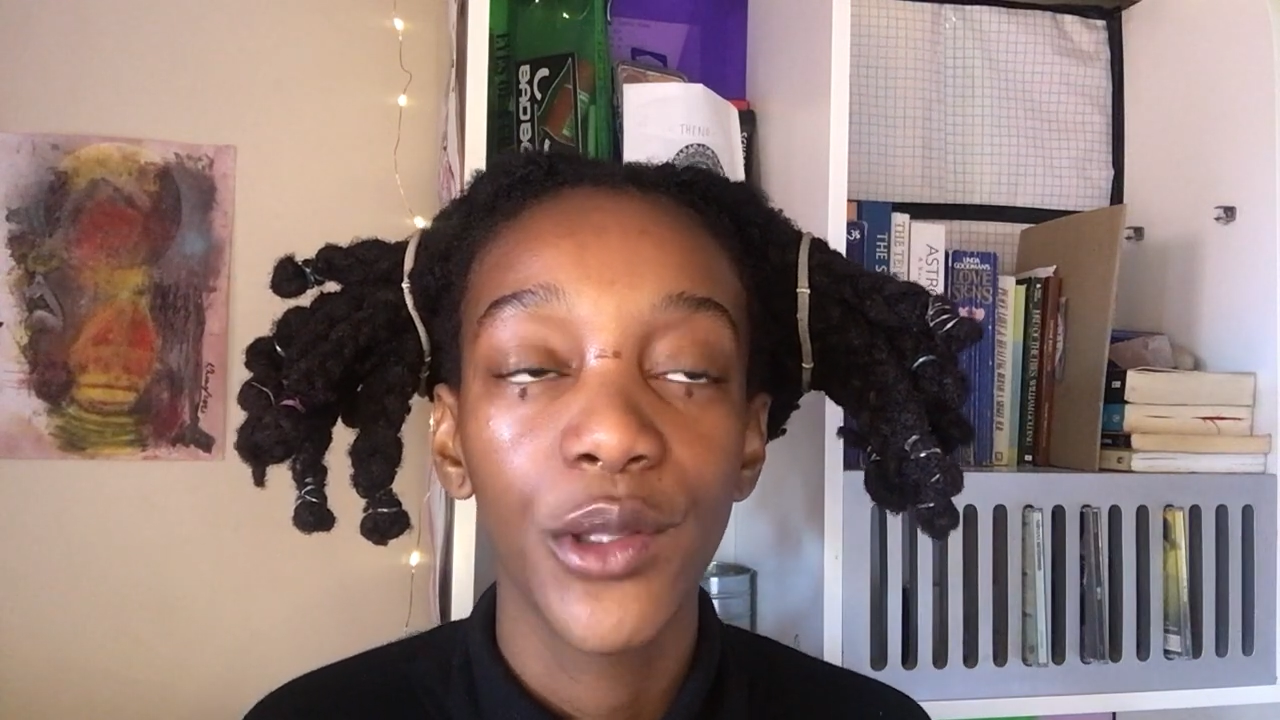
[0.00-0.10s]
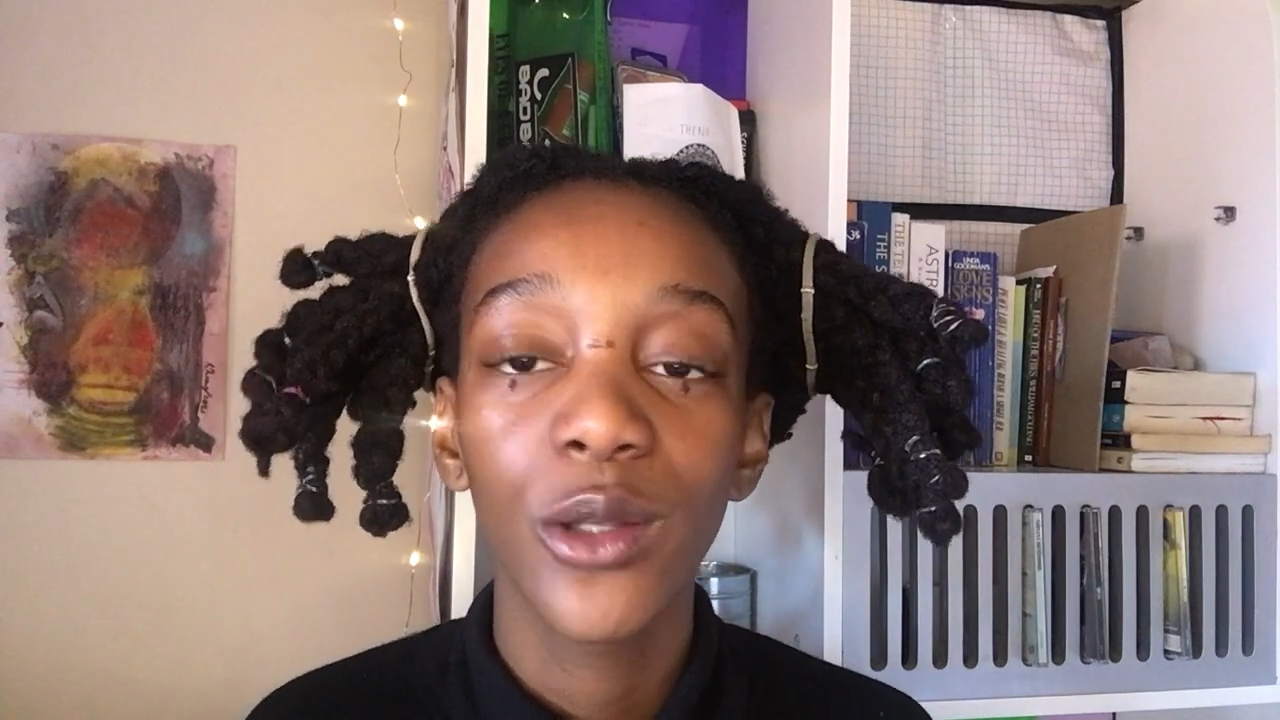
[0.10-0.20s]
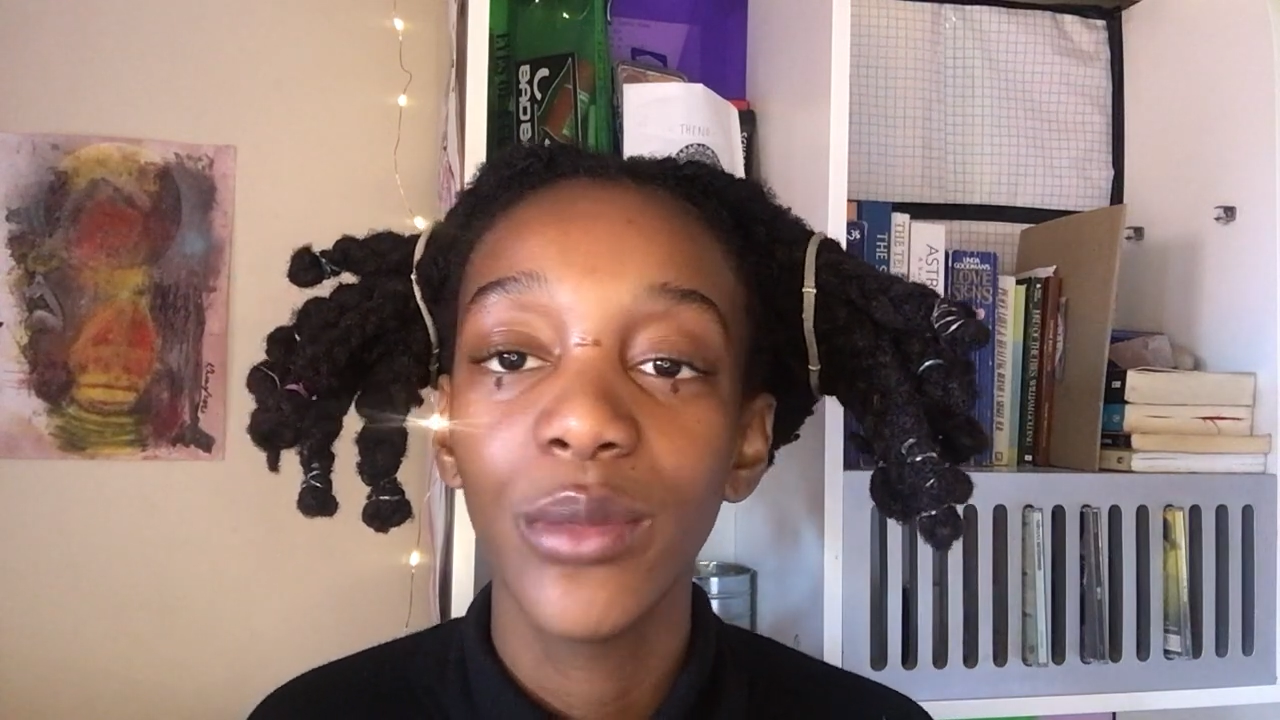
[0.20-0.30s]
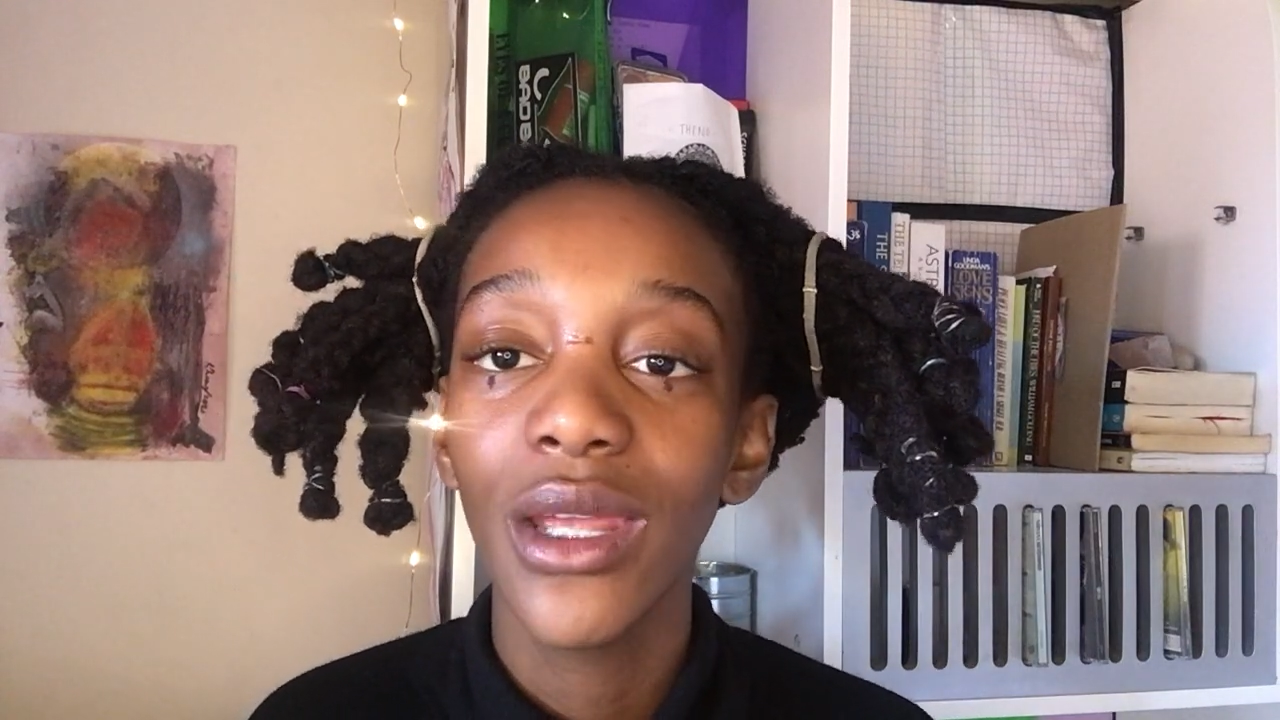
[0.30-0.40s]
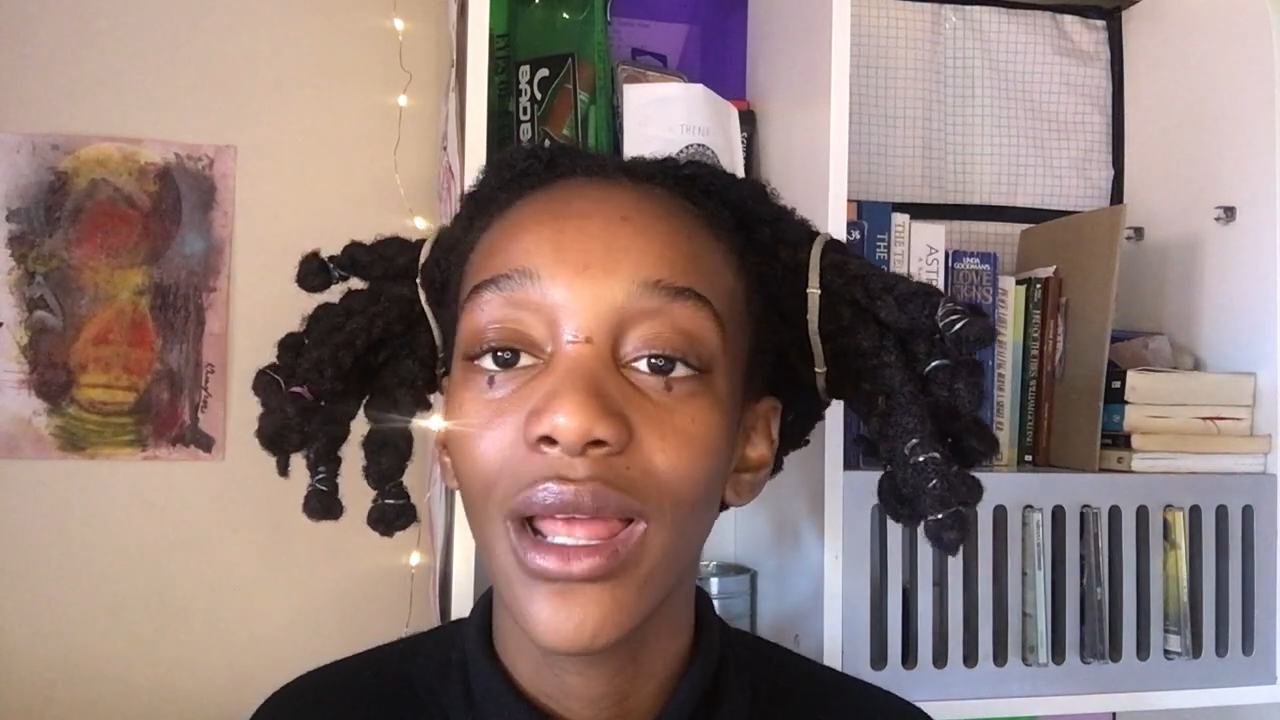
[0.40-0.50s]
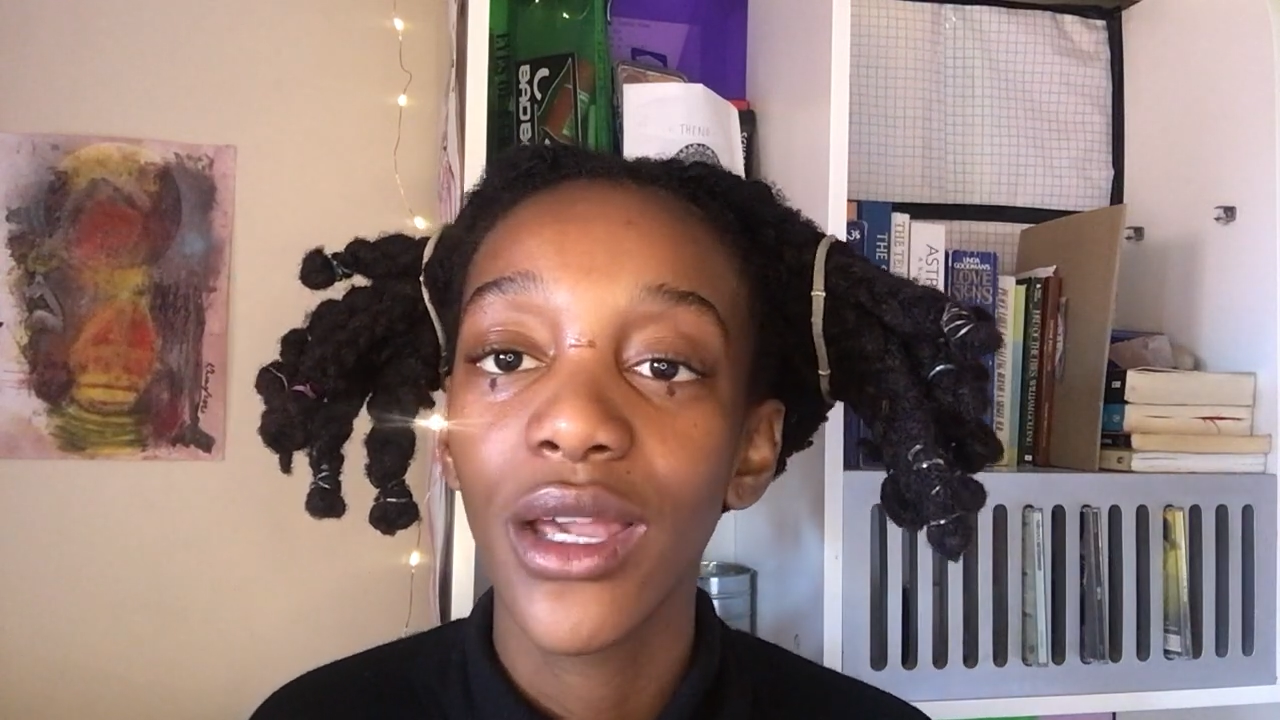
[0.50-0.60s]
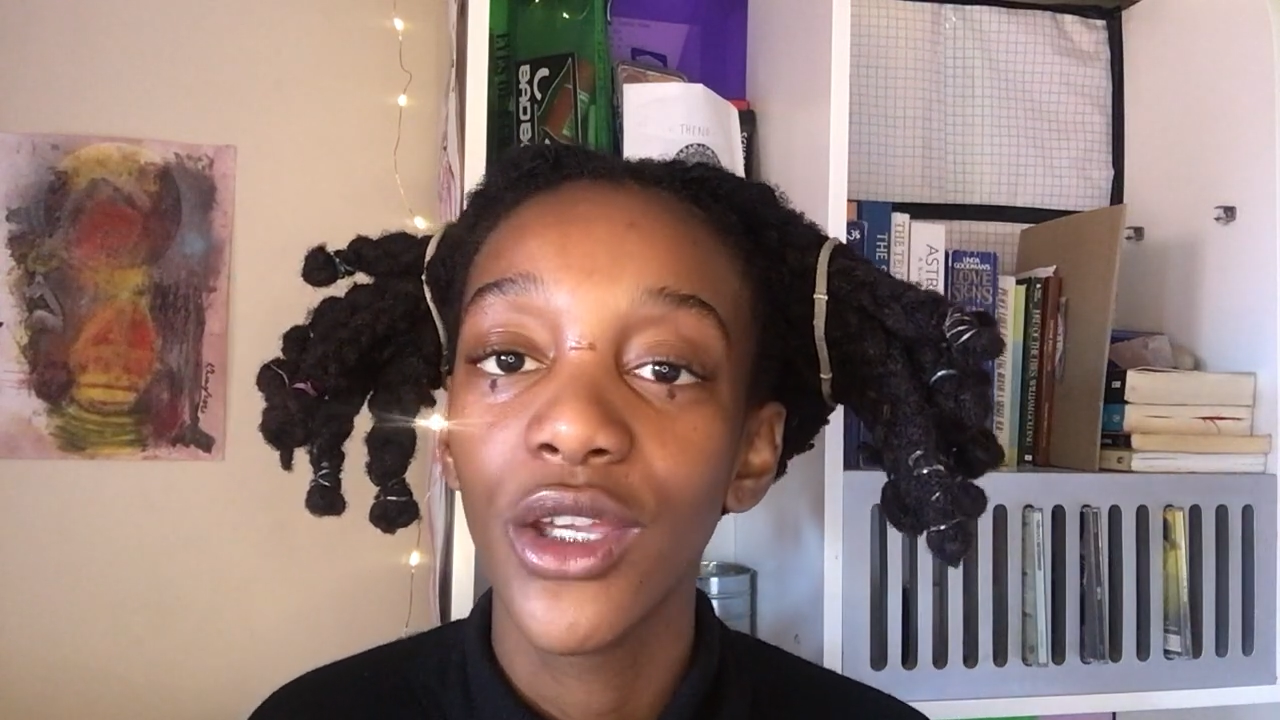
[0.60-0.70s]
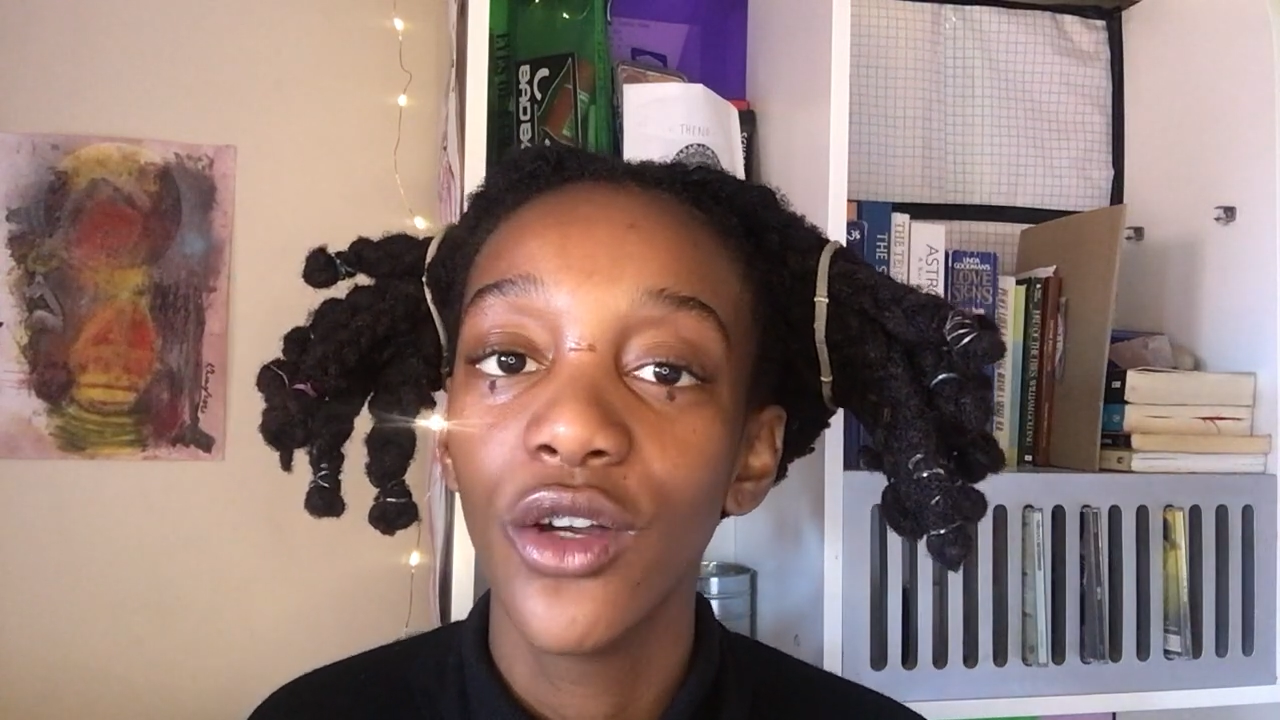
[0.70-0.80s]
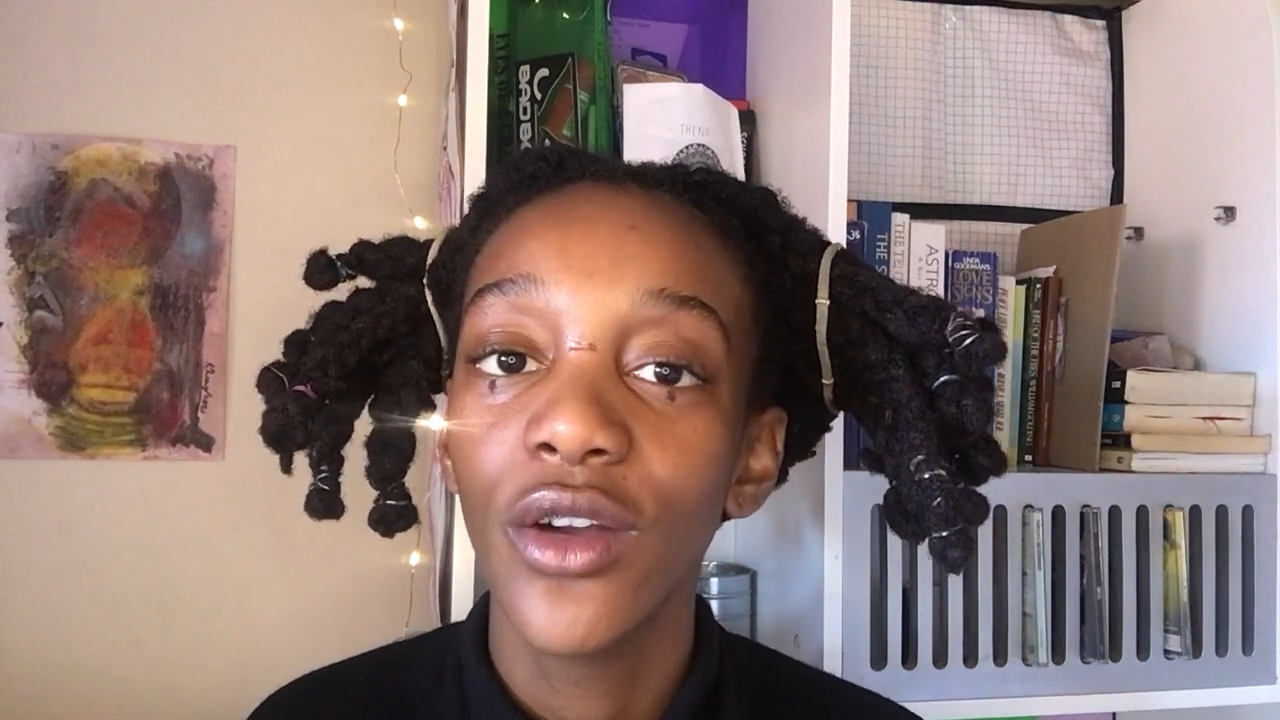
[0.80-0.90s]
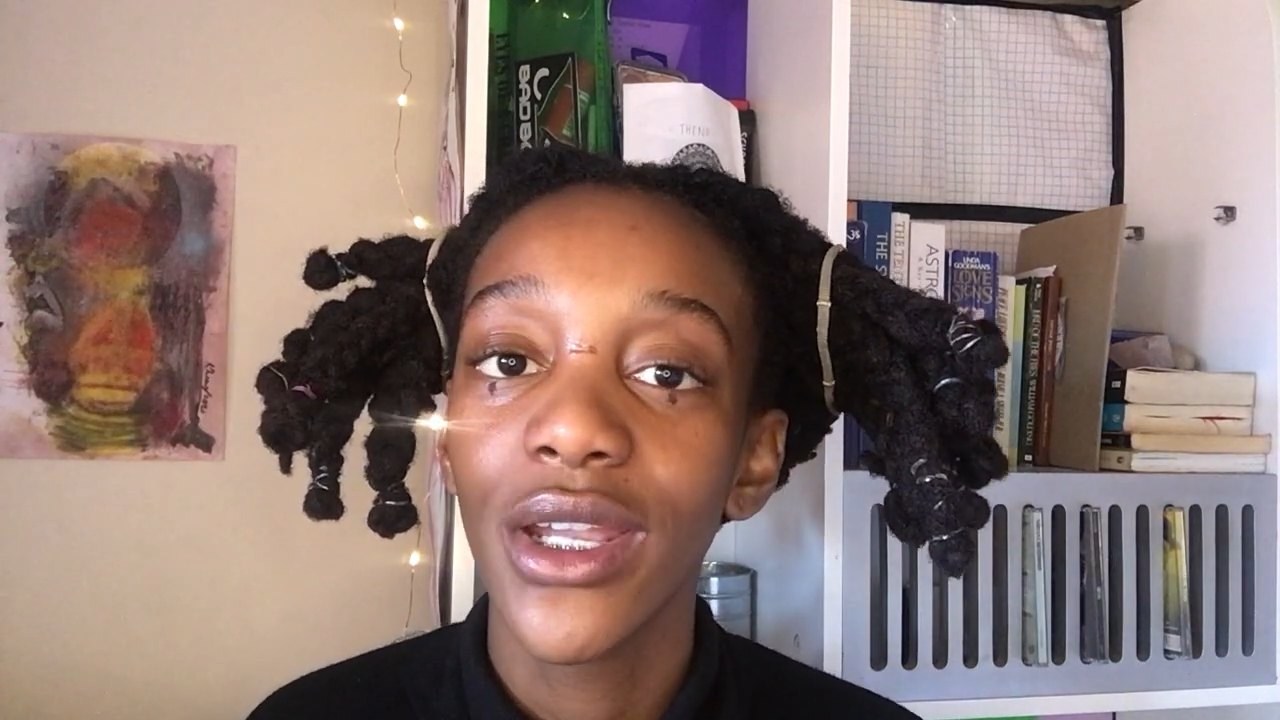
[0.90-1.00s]
you could be like
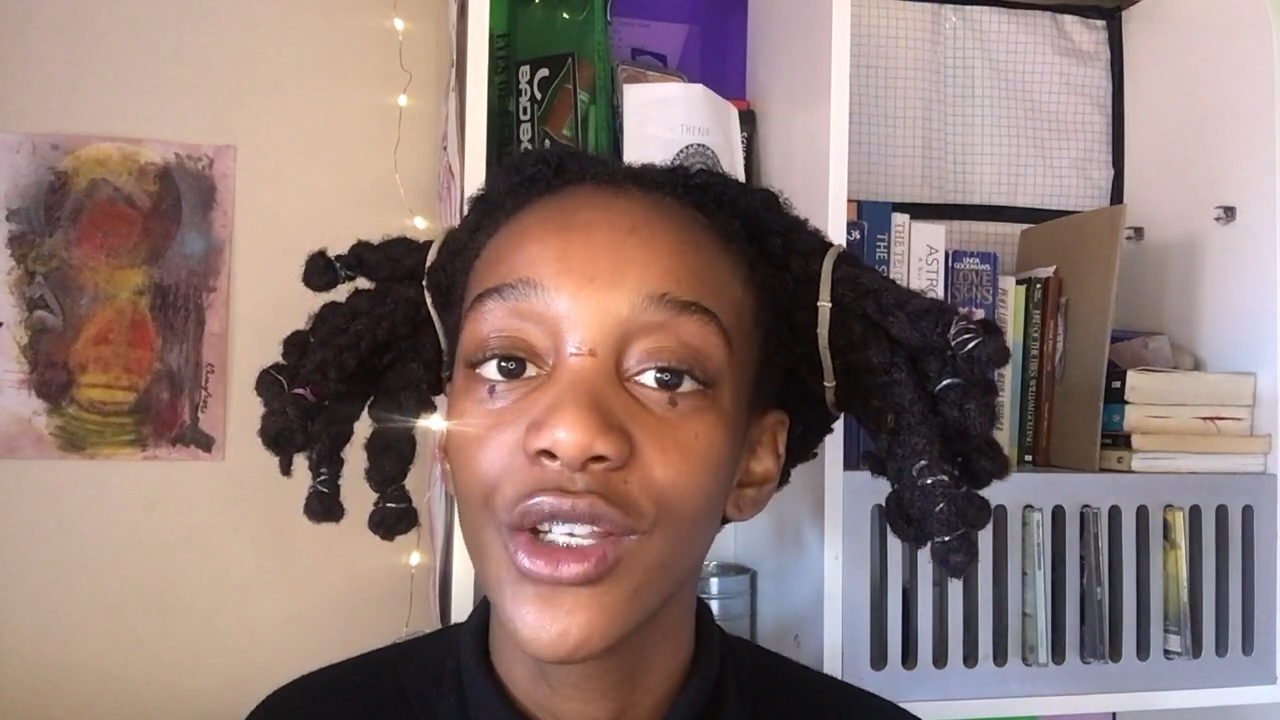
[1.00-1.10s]
a yoga